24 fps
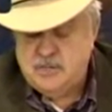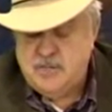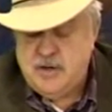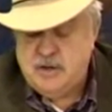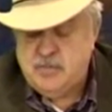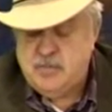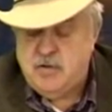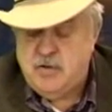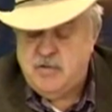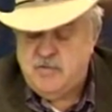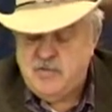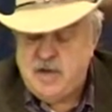
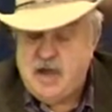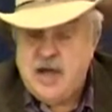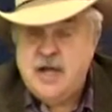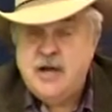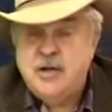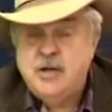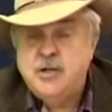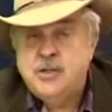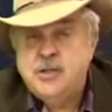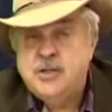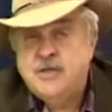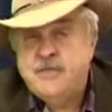but
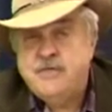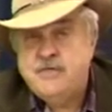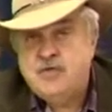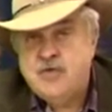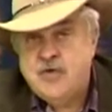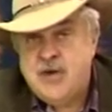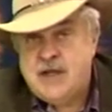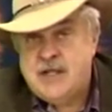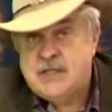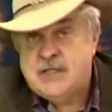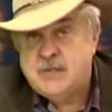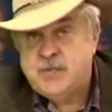providers of
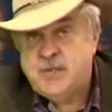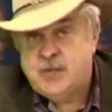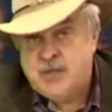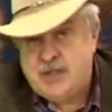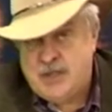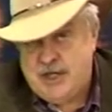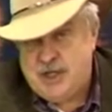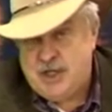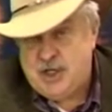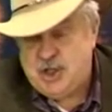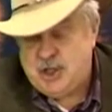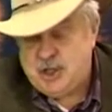
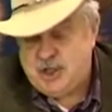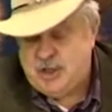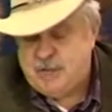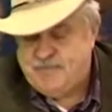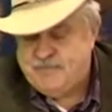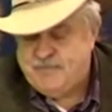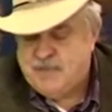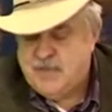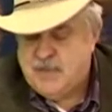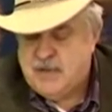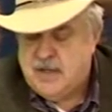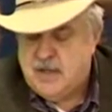transportation,
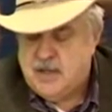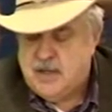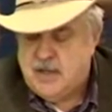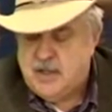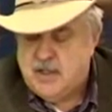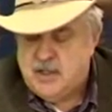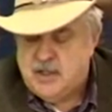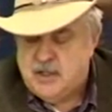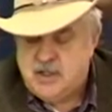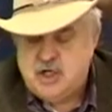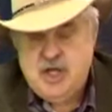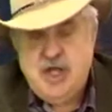
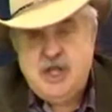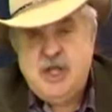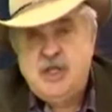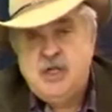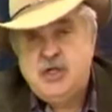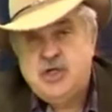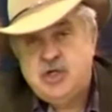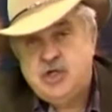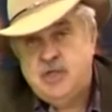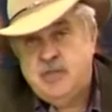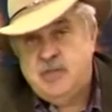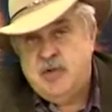
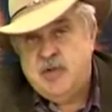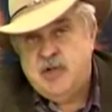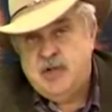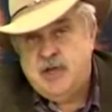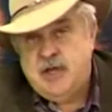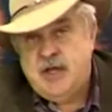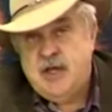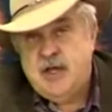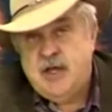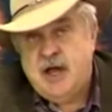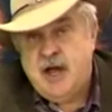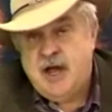changed to
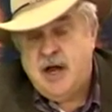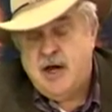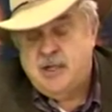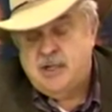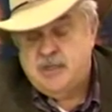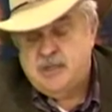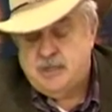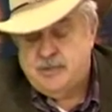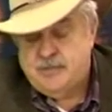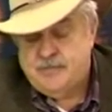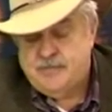building cars.